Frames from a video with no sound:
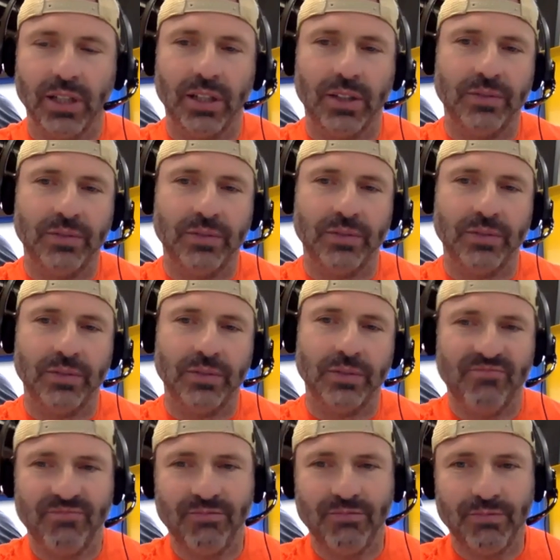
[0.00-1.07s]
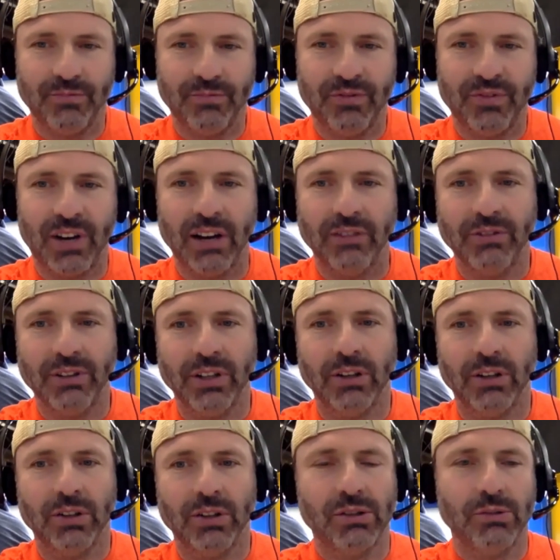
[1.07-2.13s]

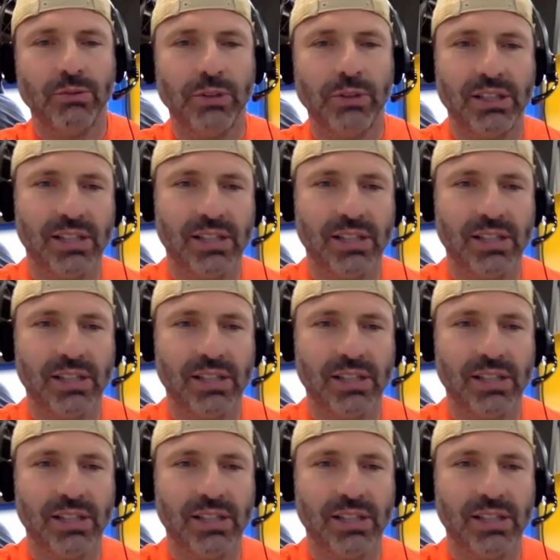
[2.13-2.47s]
5 years.